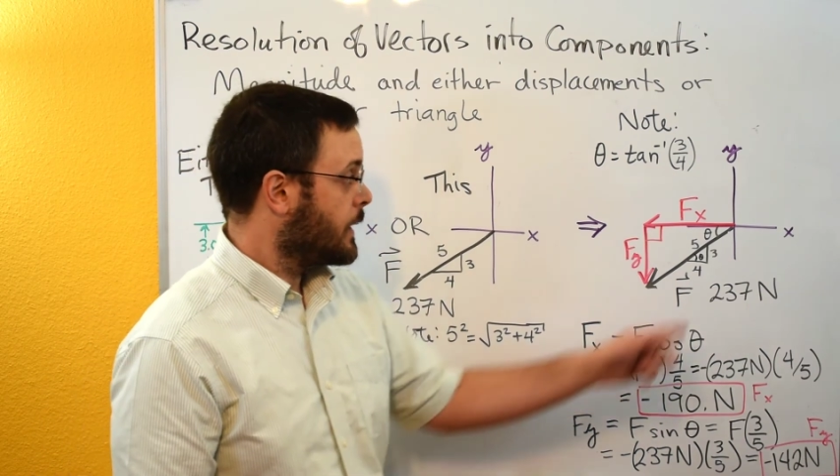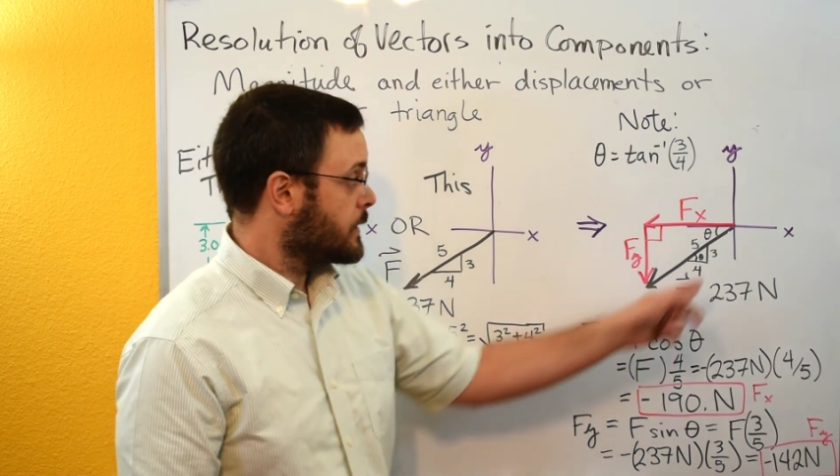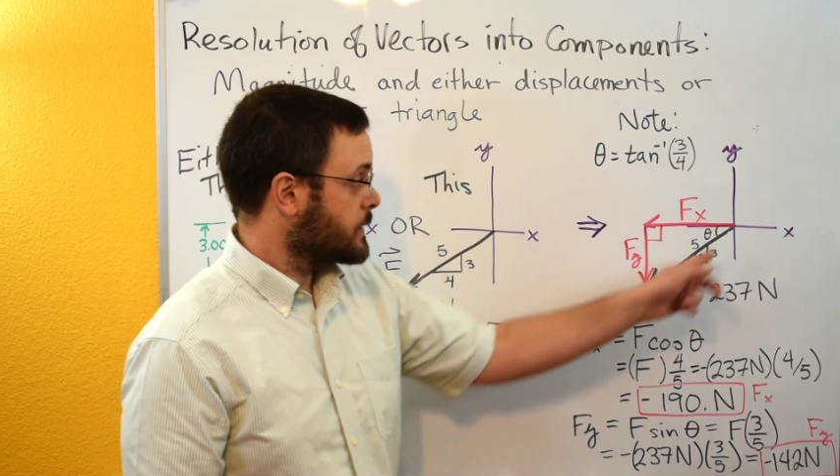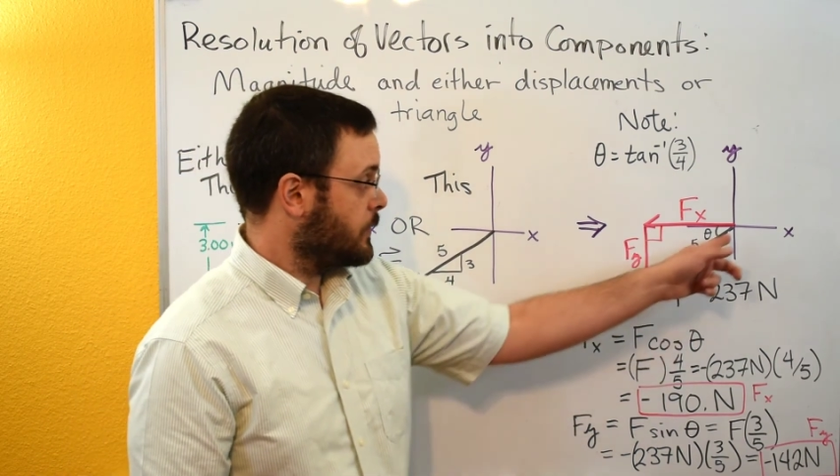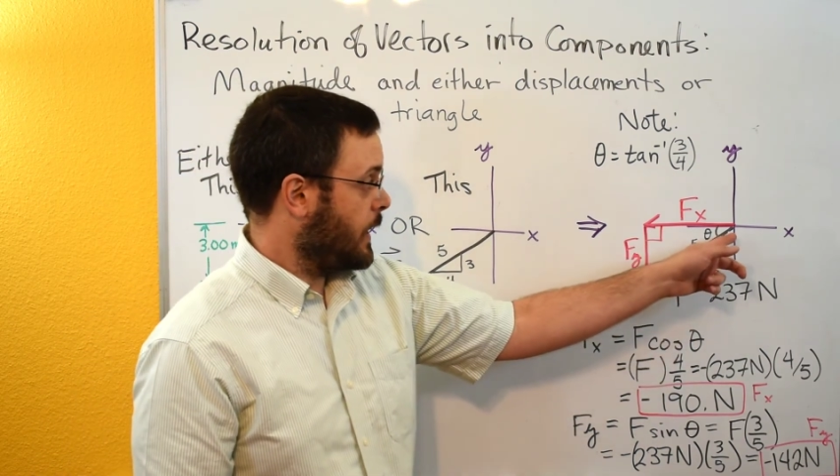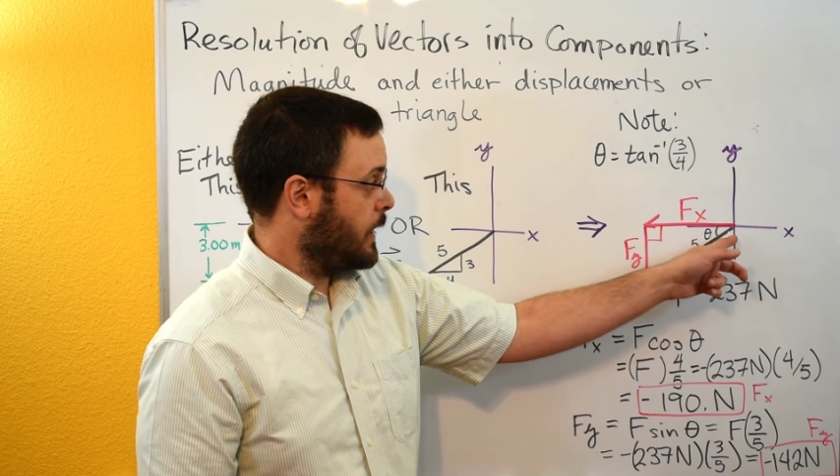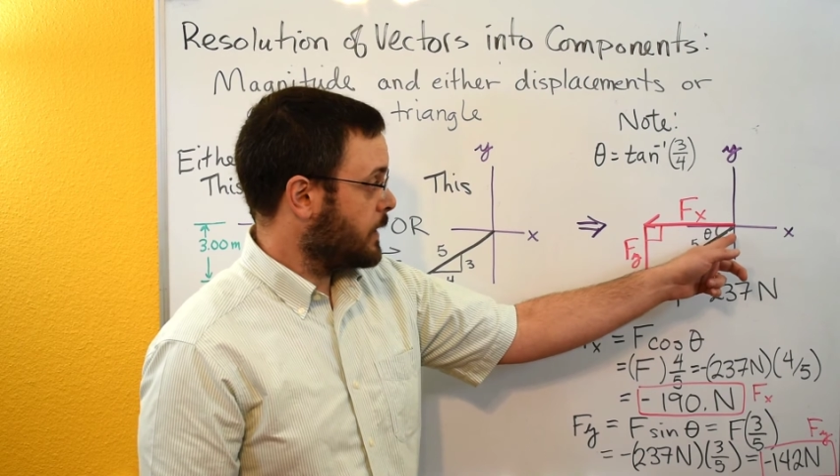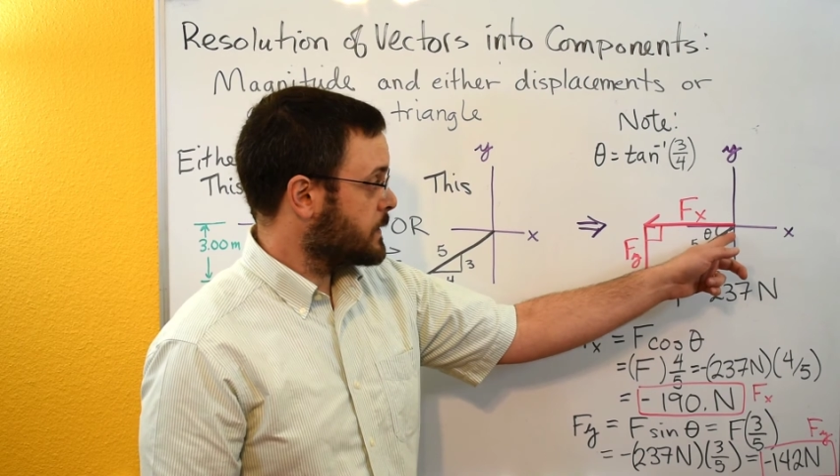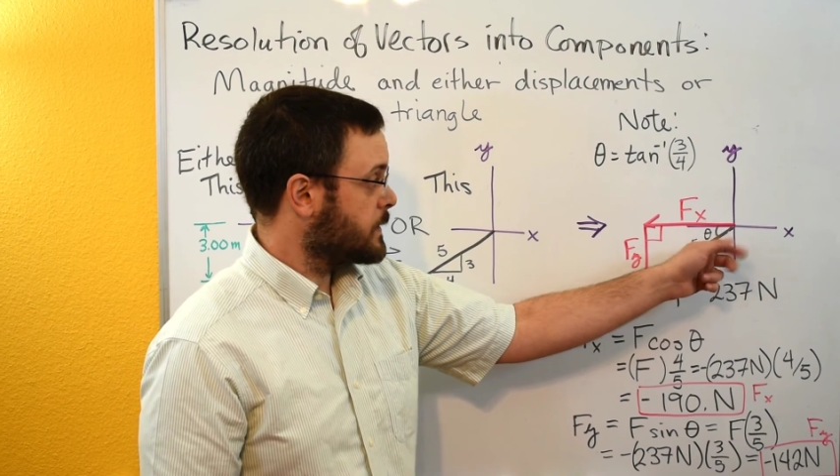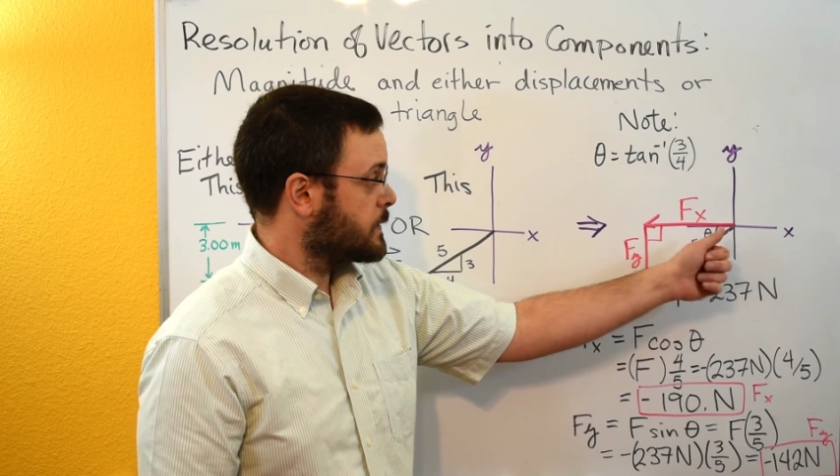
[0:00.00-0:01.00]
So
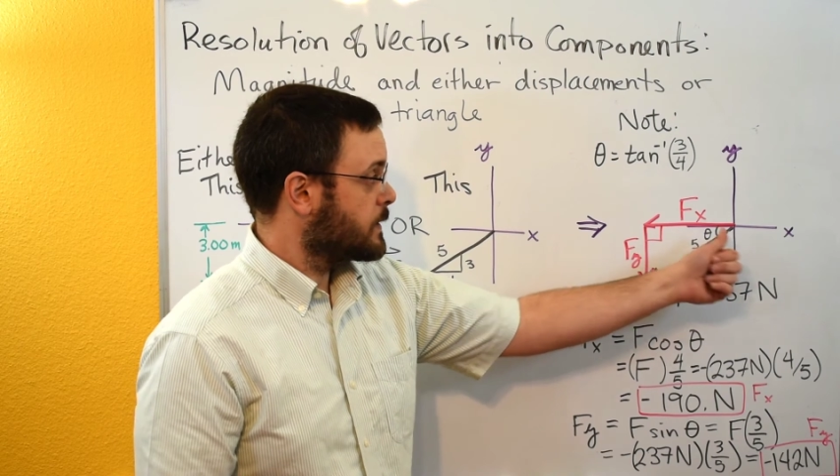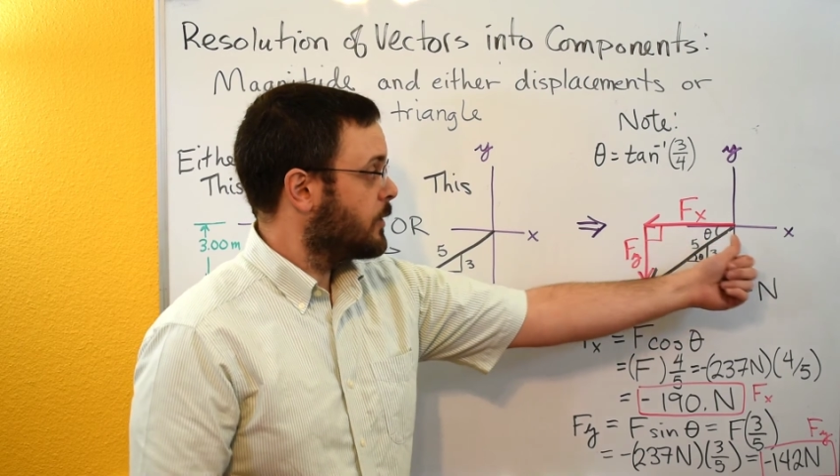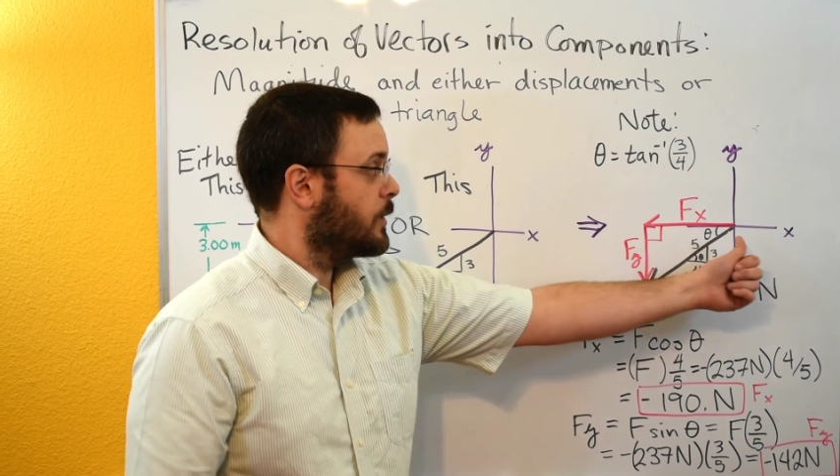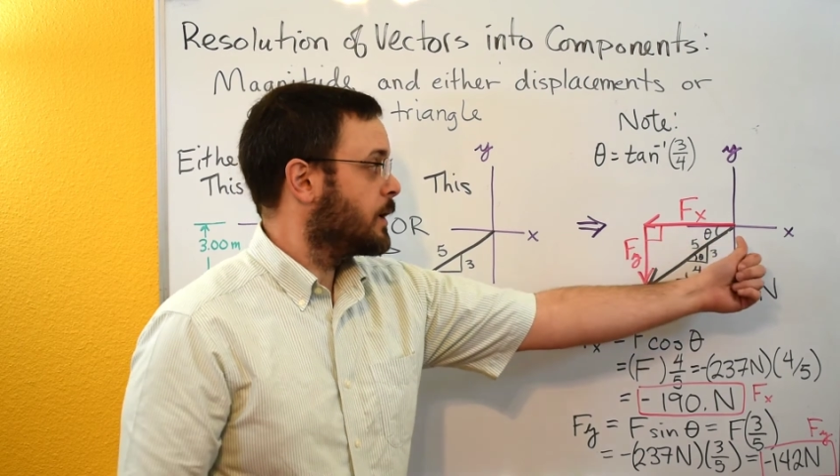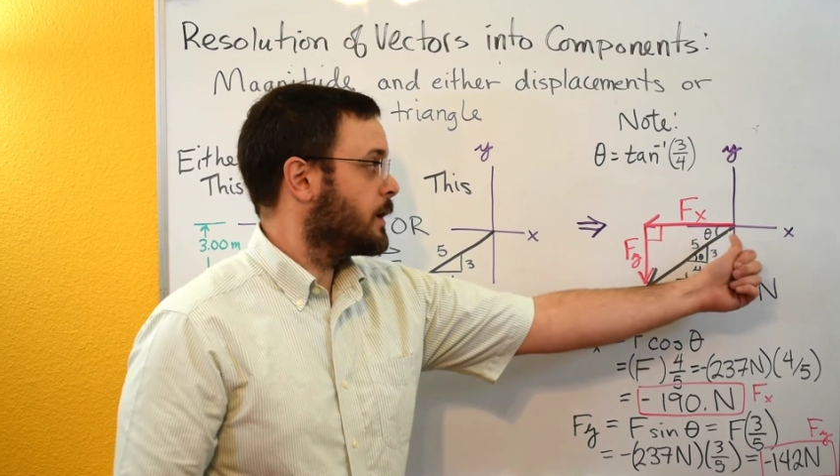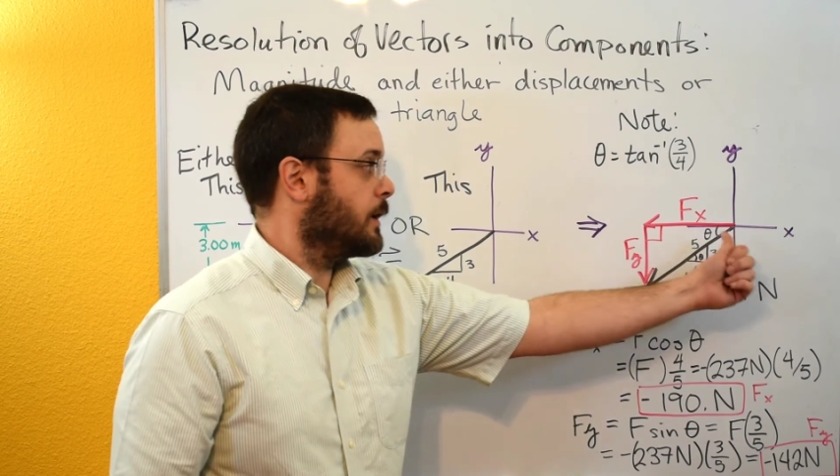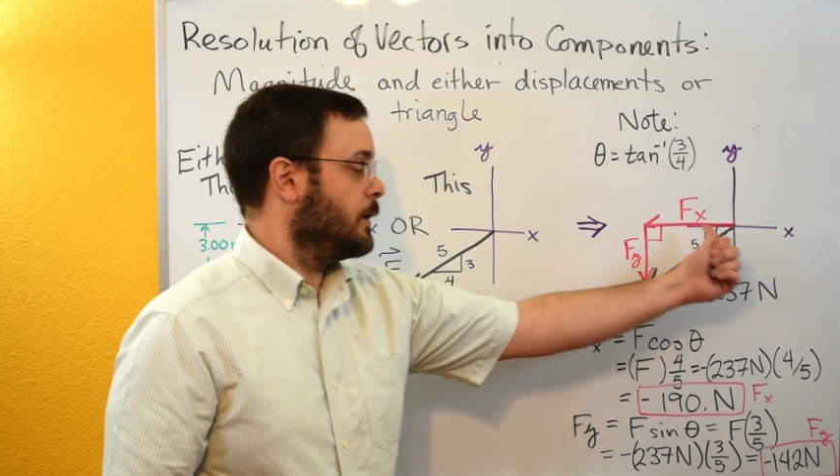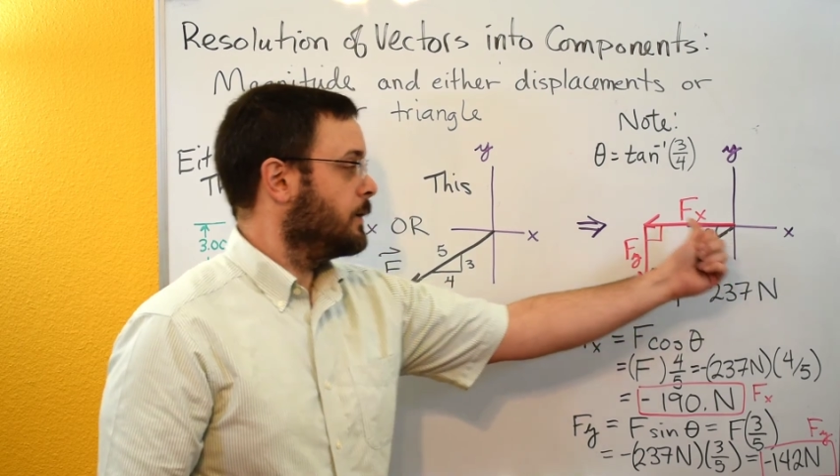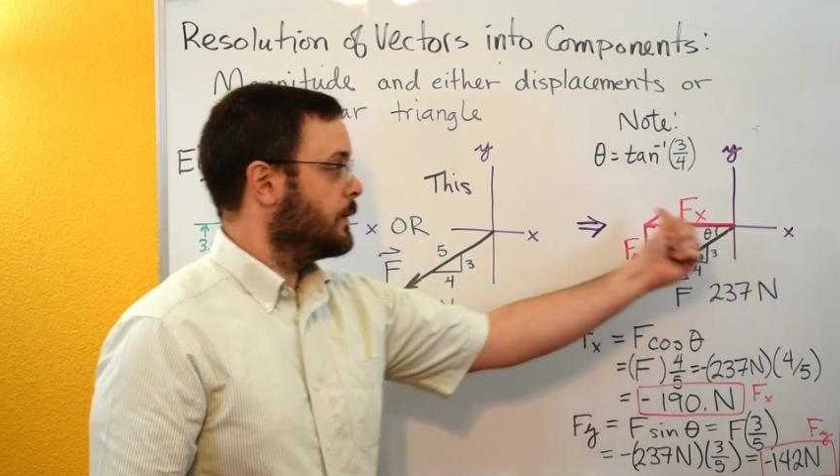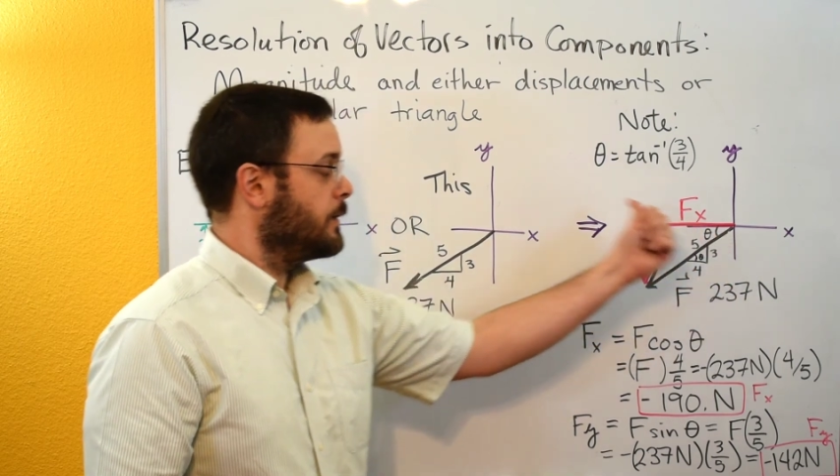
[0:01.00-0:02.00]
x is going
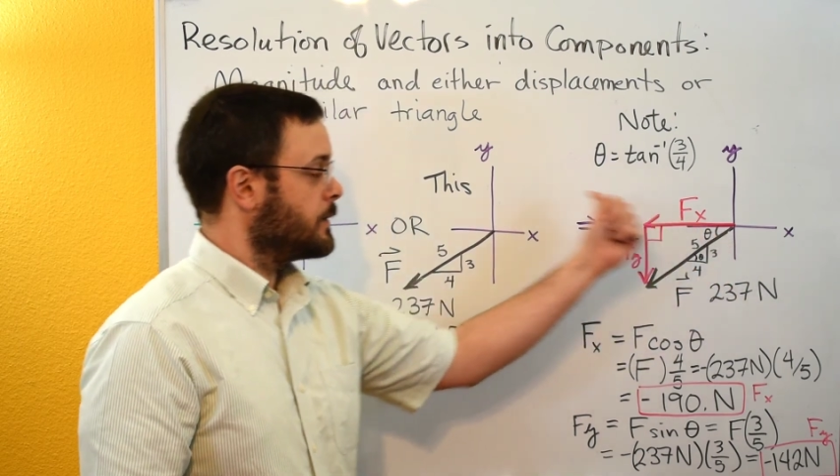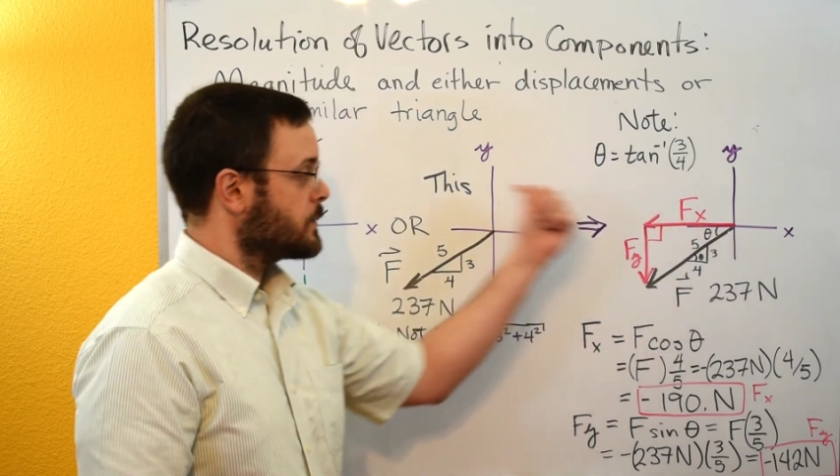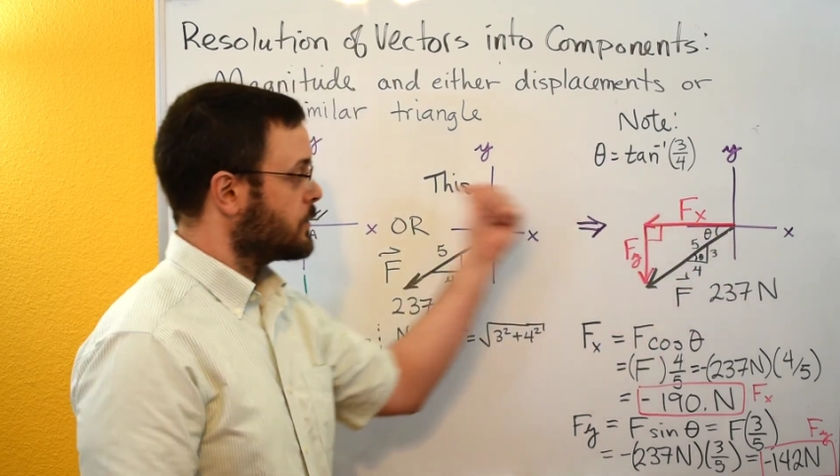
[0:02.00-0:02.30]
in this